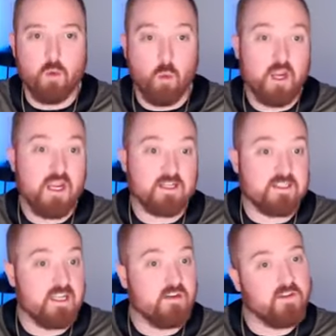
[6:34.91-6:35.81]
we
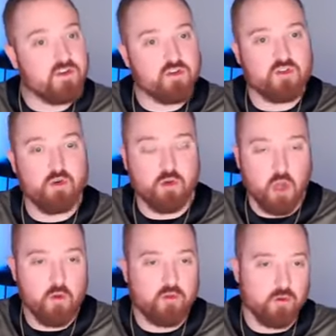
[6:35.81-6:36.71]
as the individuals who
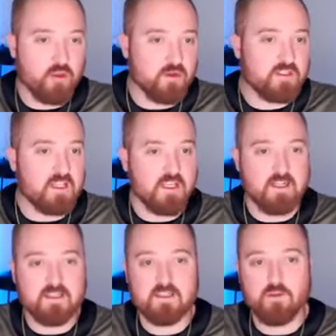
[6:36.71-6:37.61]
go through those
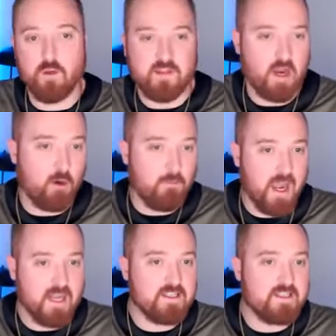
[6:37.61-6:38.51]
things with our
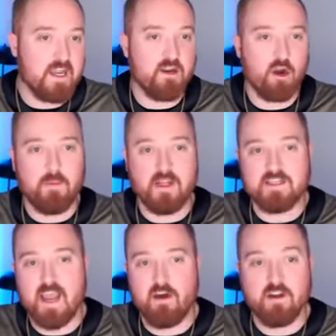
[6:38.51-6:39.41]
mindset and our
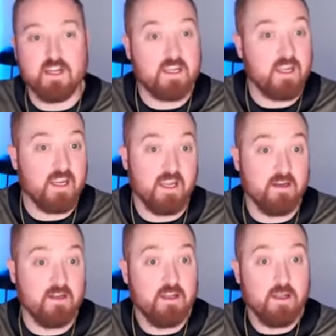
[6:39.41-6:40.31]
mentality
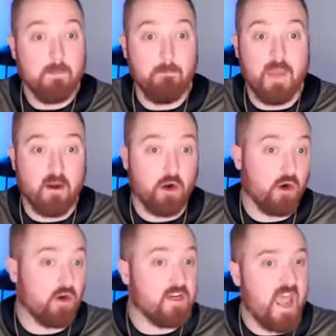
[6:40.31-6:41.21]
can
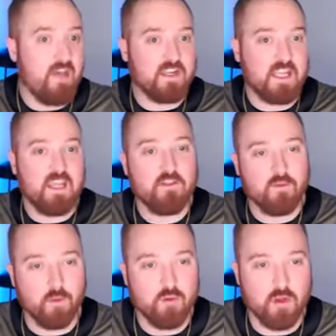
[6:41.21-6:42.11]
better navigate
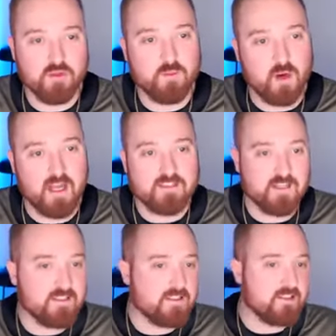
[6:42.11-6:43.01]
through those
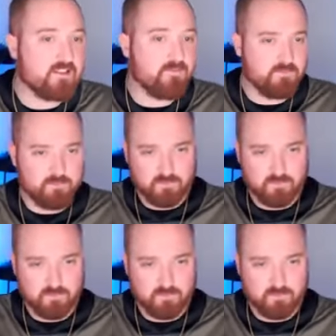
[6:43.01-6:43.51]
processes